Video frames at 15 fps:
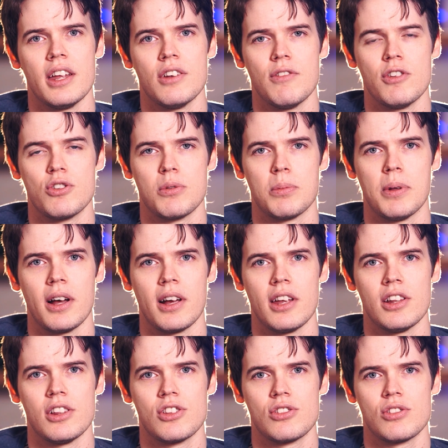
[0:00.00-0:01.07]
individual
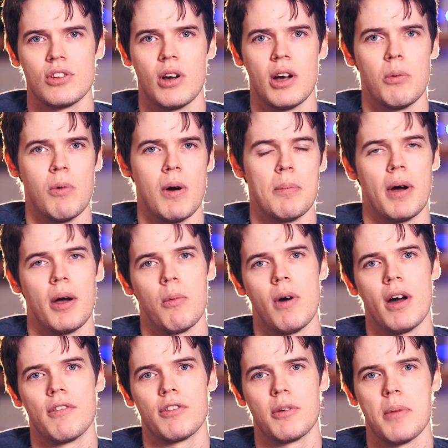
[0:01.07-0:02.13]
plugins uh, one by
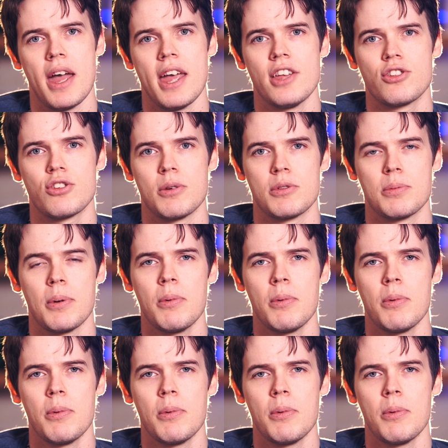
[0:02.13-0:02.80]
one from AEScripts,